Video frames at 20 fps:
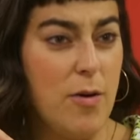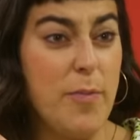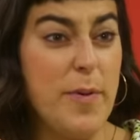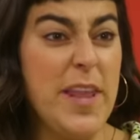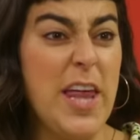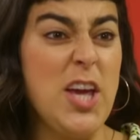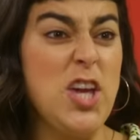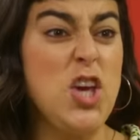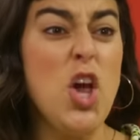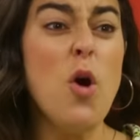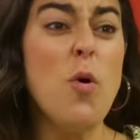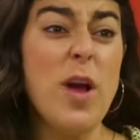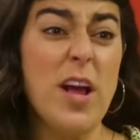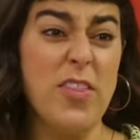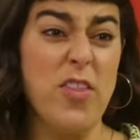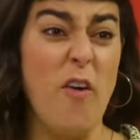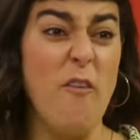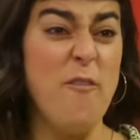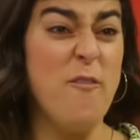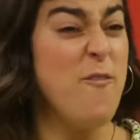I would have been like, you
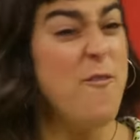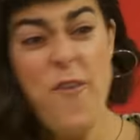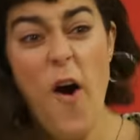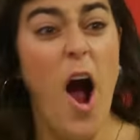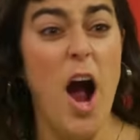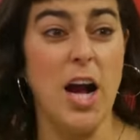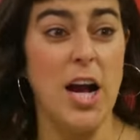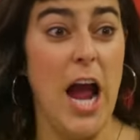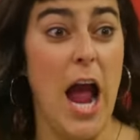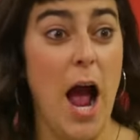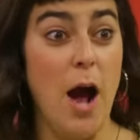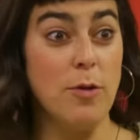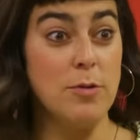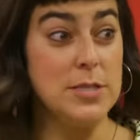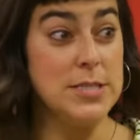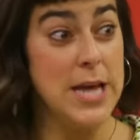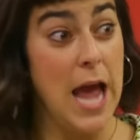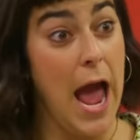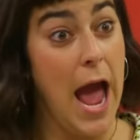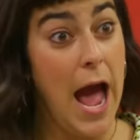get the fuck
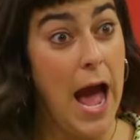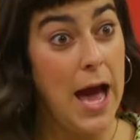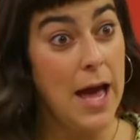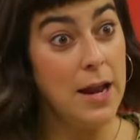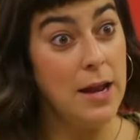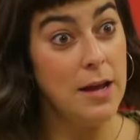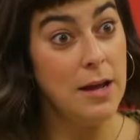out, Dad.